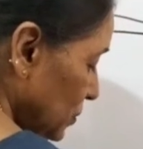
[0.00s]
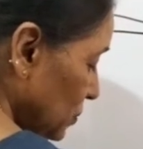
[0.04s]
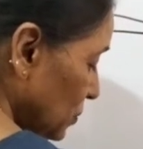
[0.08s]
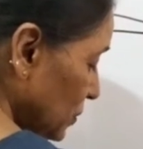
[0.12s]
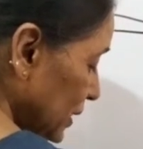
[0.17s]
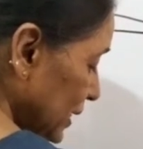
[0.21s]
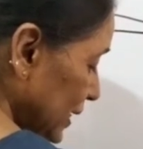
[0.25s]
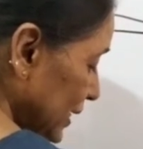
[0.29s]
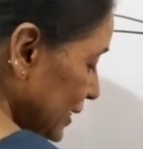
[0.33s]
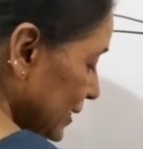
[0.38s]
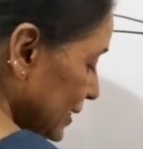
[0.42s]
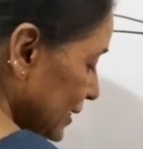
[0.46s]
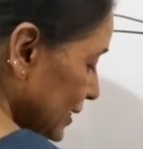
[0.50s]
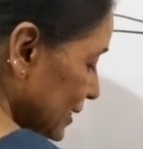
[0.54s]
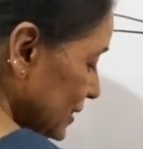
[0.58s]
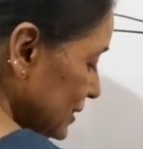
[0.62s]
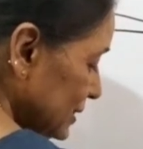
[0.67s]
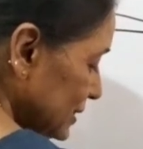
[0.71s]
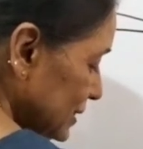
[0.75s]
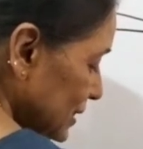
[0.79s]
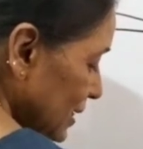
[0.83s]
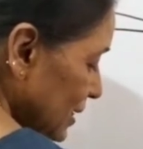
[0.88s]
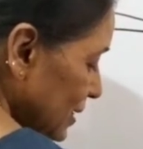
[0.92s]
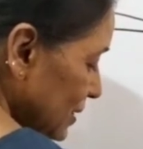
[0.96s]

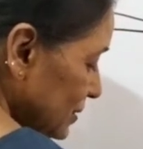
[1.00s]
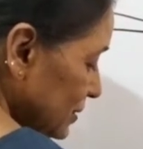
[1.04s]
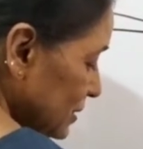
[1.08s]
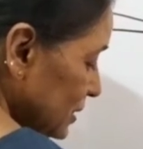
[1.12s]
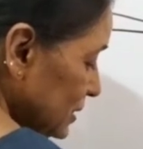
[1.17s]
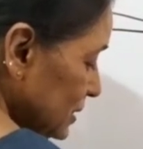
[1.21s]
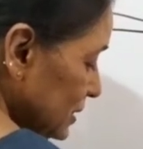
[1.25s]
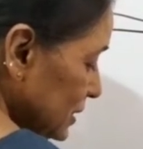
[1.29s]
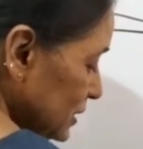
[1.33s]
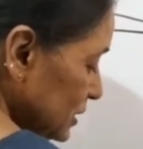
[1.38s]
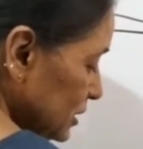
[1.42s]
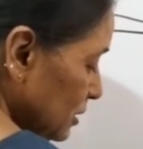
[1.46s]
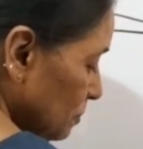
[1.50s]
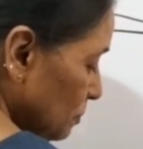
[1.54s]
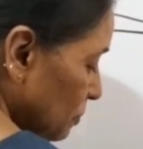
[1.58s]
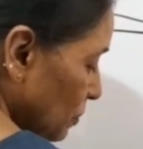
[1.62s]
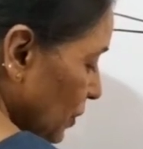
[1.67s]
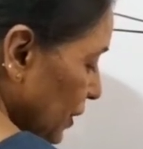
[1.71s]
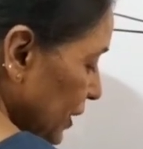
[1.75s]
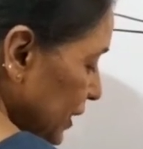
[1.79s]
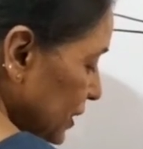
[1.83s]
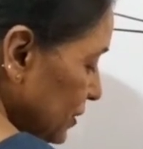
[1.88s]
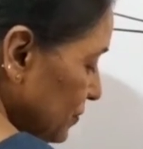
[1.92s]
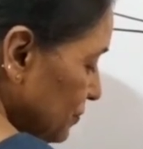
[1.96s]
nucleus this is the
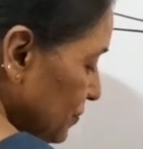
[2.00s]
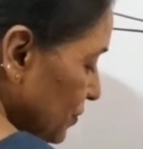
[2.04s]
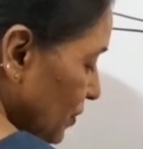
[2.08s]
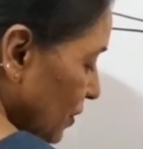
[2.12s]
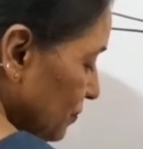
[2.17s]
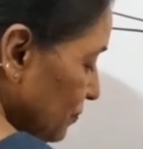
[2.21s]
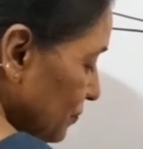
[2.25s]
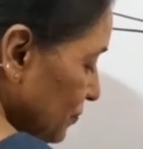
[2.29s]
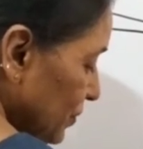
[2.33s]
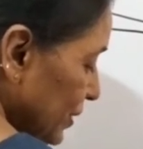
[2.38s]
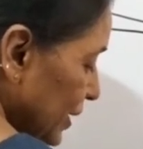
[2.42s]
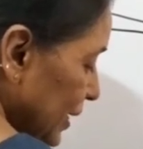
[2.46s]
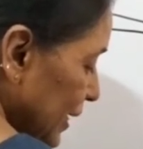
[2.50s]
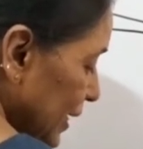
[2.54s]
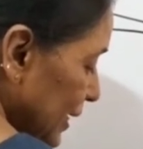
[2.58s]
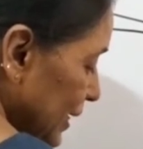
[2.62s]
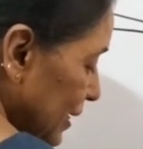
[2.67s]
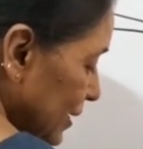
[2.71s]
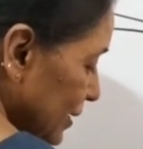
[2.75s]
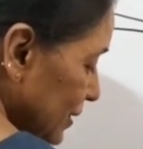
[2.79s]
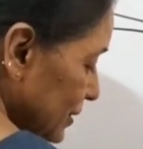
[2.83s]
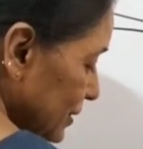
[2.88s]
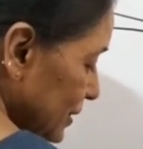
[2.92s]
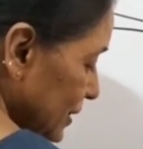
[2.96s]
point from
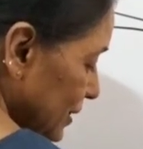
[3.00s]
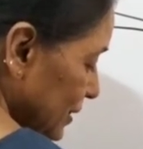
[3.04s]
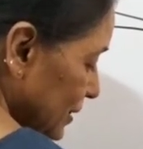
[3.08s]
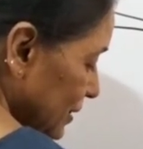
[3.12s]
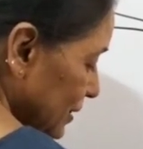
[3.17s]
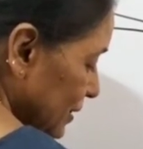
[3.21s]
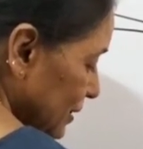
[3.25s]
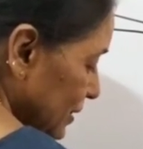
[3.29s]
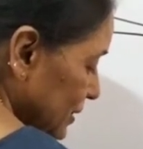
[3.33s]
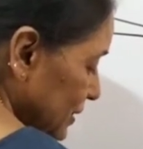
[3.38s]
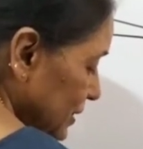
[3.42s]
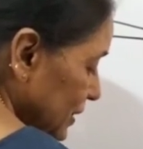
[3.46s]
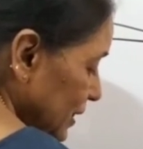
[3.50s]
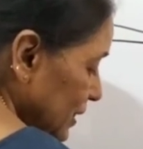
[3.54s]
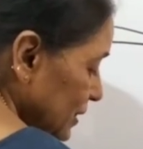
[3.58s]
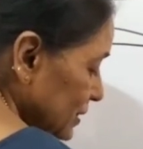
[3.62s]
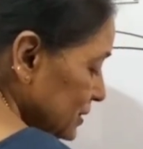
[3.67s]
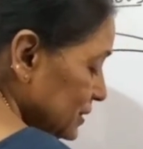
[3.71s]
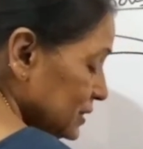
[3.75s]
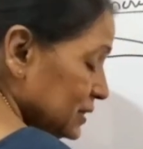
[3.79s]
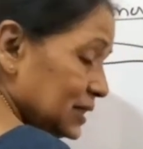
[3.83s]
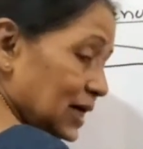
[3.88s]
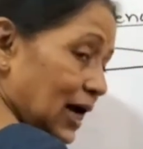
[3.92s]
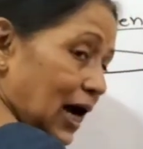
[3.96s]
where the
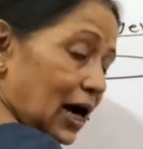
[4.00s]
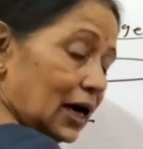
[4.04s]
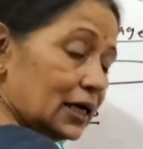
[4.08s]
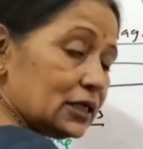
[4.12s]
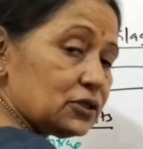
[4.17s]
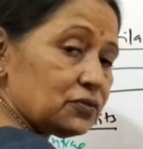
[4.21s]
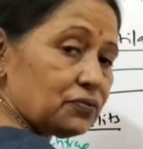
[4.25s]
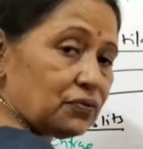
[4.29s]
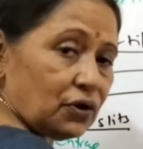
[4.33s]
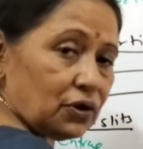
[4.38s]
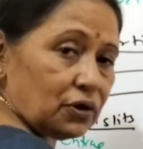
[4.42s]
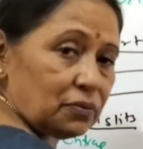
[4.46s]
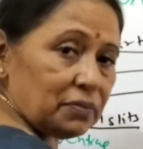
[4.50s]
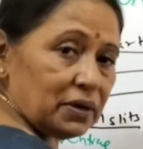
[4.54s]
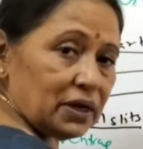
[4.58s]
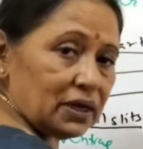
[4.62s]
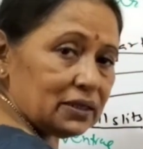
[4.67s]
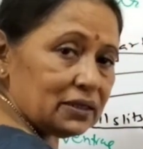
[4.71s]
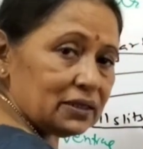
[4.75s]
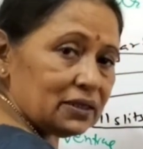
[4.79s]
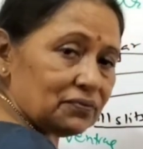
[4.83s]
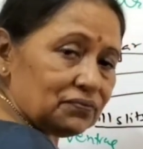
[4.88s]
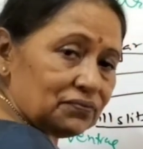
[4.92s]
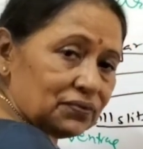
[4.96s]
ring starts
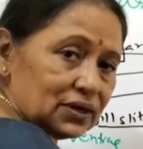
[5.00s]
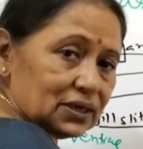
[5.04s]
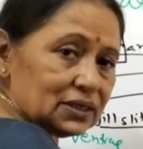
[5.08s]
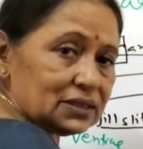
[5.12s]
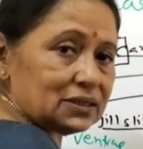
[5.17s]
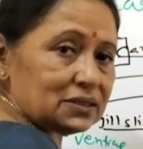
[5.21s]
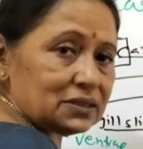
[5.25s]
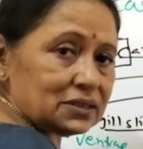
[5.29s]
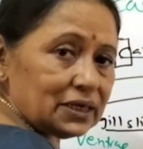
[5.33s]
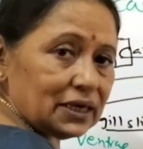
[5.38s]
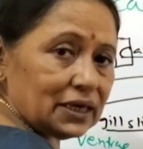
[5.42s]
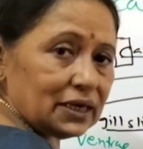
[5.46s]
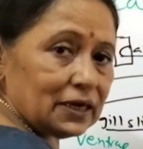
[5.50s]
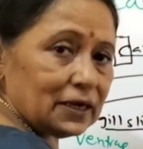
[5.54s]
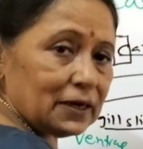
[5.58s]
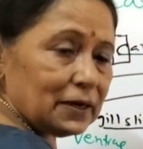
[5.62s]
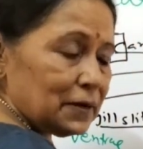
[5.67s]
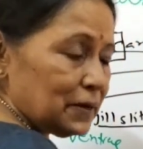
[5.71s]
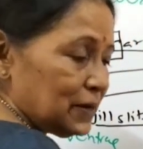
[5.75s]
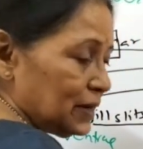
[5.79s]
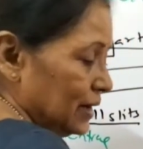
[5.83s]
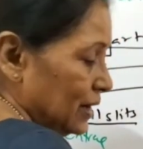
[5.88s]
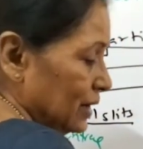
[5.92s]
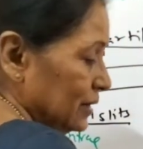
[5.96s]
forming the first ring
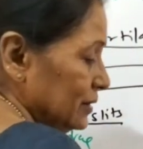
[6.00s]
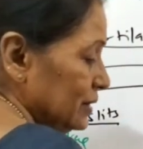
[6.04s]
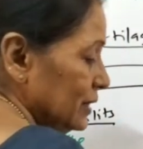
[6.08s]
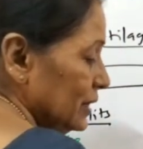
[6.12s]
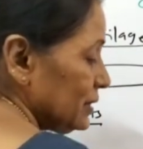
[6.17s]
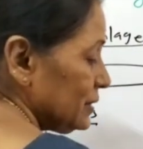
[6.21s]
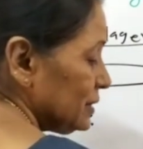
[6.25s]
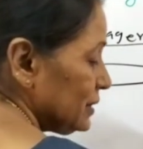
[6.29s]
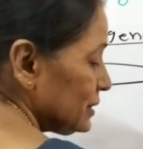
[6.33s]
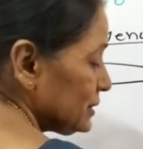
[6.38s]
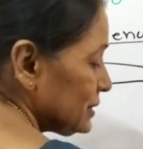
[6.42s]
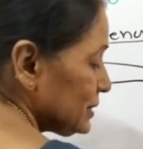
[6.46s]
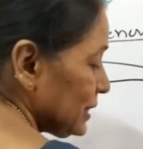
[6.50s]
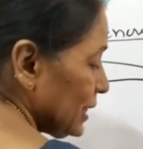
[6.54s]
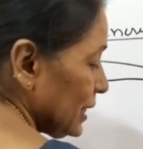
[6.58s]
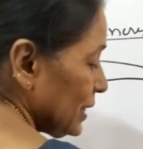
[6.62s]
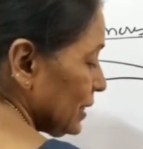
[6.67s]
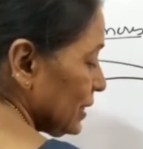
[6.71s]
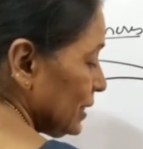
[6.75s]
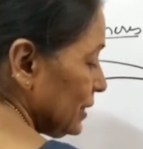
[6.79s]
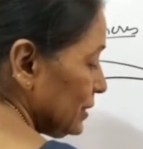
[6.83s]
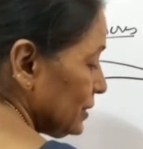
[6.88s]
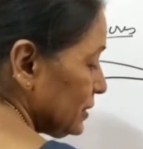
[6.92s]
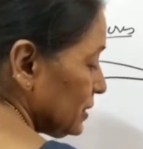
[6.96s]
and then the
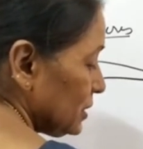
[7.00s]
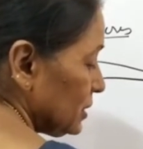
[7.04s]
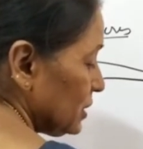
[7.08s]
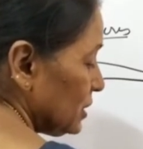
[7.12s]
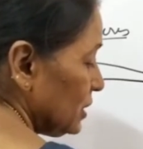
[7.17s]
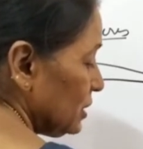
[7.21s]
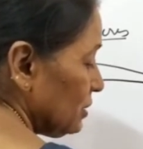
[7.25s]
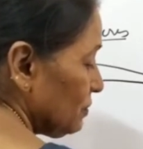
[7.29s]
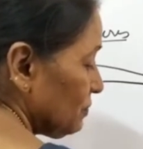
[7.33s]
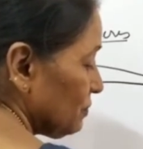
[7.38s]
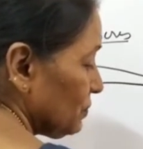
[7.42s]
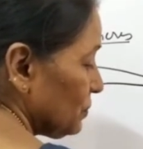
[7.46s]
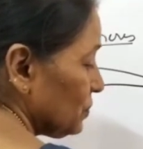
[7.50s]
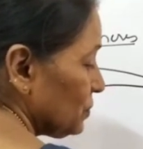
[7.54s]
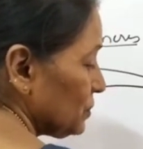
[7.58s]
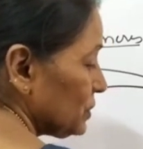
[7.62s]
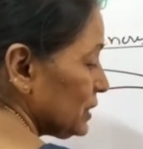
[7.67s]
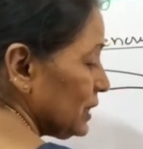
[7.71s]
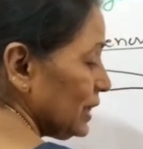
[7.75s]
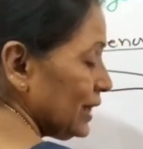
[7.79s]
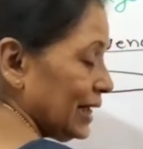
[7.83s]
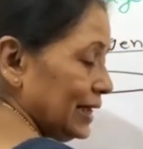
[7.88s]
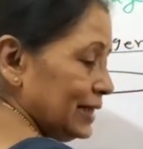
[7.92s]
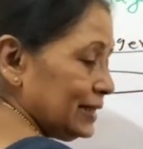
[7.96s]
second third
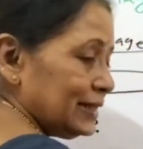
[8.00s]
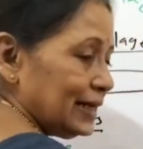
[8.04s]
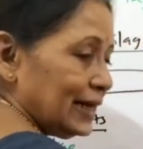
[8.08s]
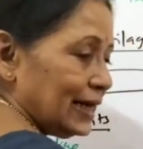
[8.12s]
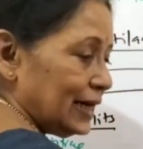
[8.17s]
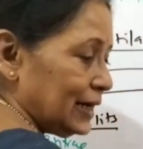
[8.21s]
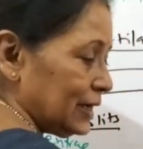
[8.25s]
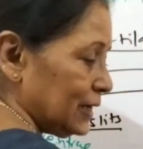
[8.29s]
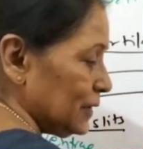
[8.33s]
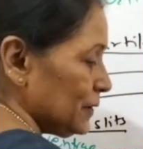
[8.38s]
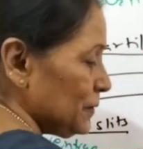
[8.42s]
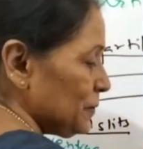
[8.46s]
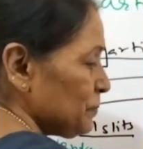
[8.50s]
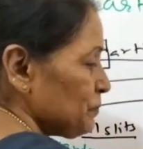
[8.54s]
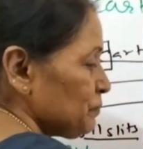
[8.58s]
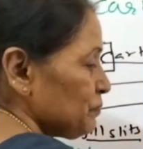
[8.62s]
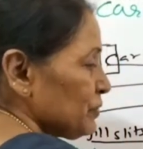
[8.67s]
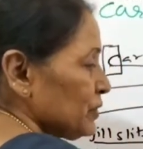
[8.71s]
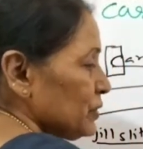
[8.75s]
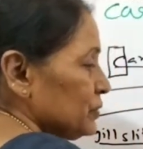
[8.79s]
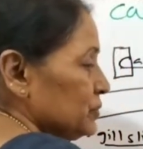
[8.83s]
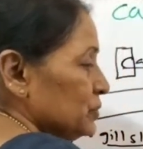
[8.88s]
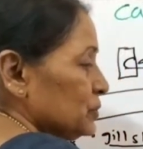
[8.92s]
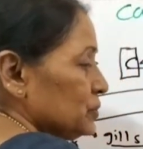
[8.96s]
fourth like that
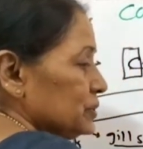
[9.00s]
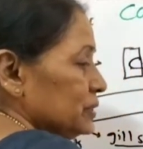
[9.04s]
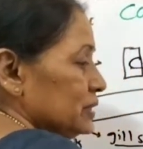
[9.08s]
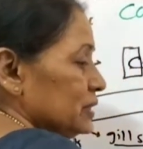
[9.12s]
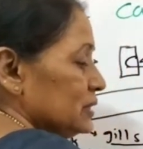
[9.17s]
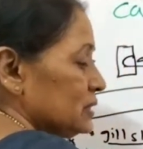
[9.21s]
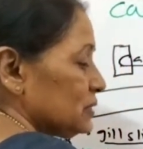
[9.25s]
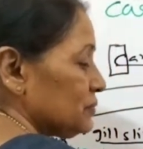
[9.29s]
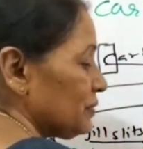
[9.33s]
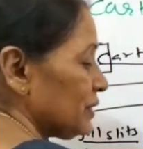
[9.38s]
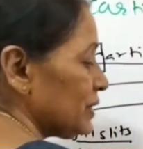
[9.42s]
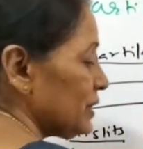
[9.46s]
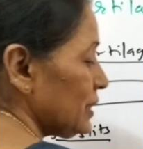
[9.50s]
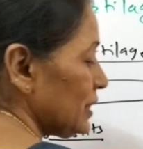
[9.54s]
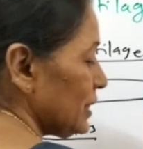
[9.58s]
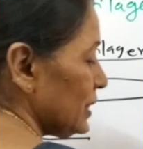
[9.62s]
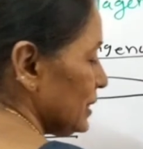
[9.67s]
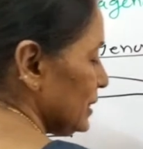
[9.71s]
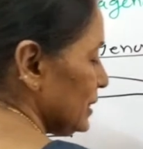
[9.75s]
so this one